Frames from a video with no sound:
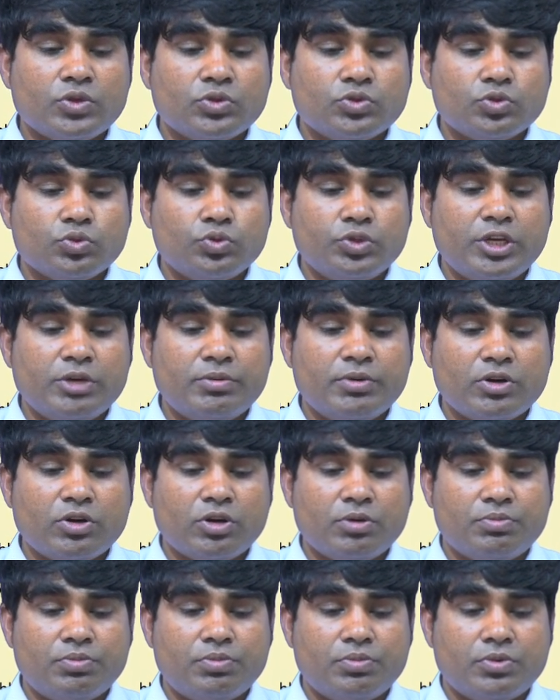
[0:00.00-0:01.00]
so we have a
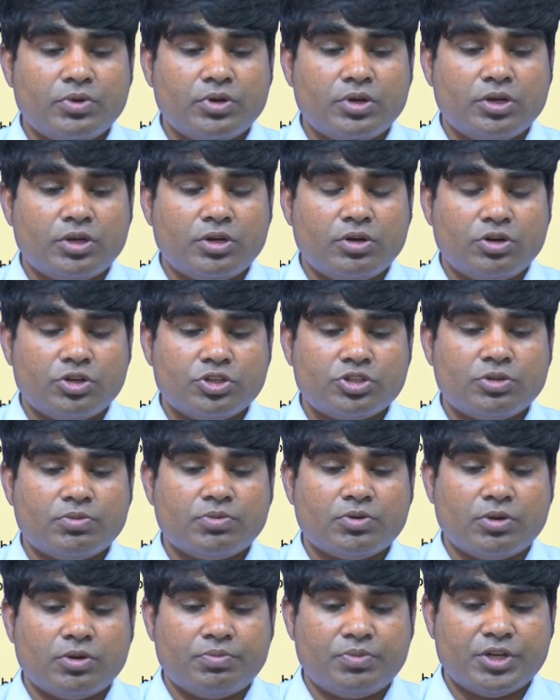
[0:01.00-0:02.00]
lots
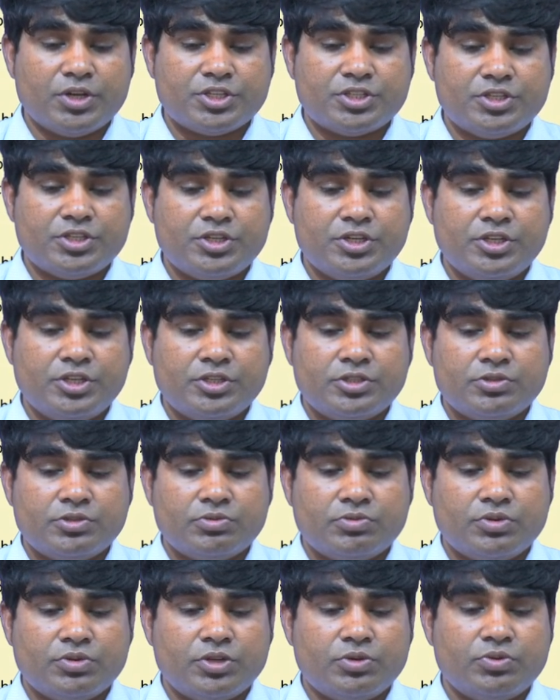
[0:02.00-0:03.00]
of complexities
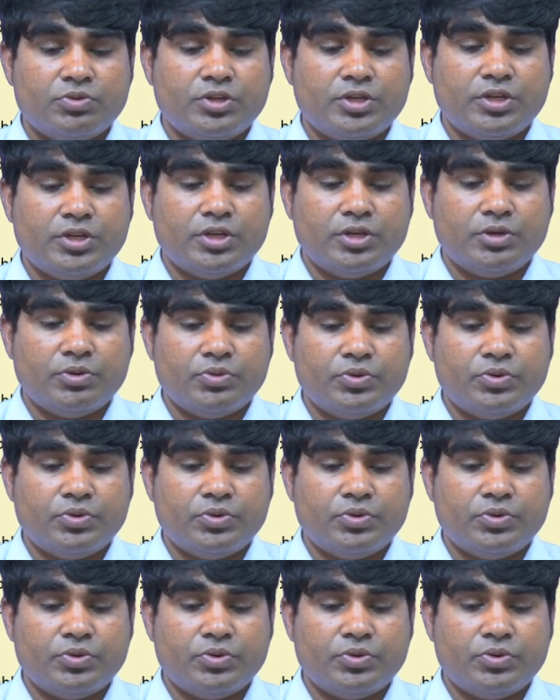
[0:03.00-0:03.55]
when we